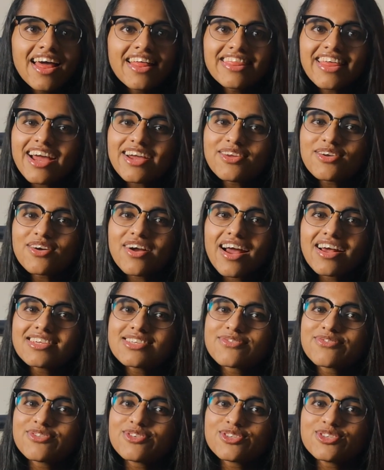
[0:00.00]
Thank you
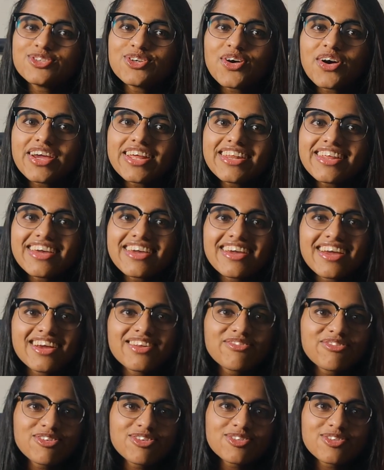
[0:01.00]
guys for joining.
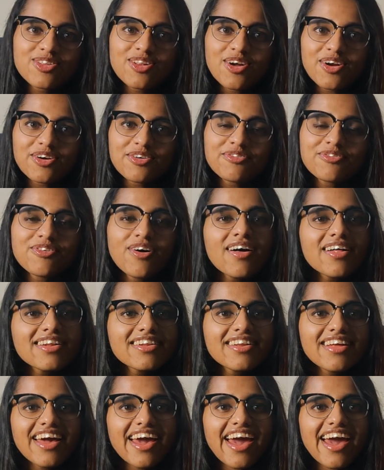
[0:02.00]
It was a lot of fun